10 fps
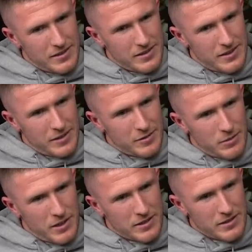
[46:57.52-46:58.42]
Left
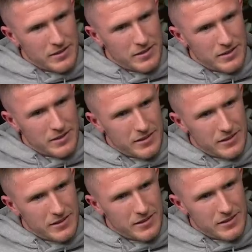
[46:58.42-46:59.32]
backs.
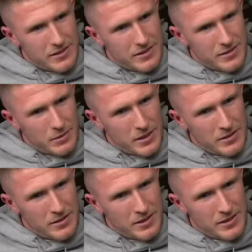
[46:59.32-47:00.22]
Wait,
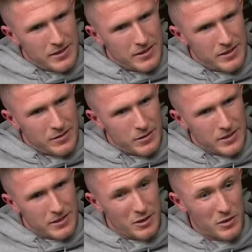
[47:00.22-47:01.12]
any decent left back?
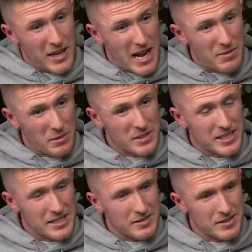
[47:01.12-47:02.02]
Luke Garbutt was
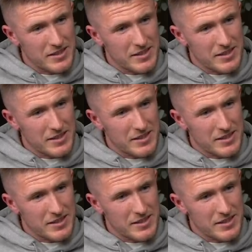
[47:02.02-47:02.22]
decent.